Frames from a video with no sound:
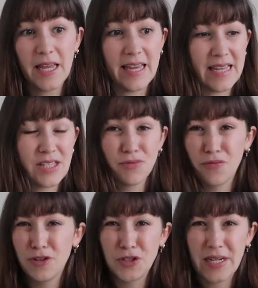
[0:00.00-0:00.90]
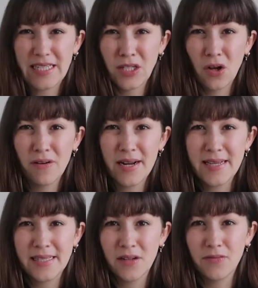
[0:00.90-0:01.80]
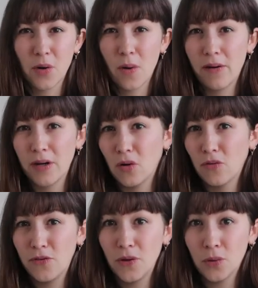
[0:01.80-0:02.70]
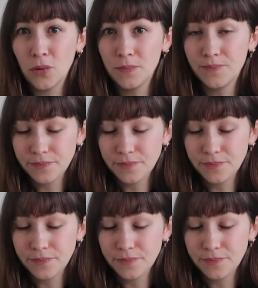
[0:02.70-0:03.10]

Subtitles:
is refrigerated lorries that require a lot of fuel,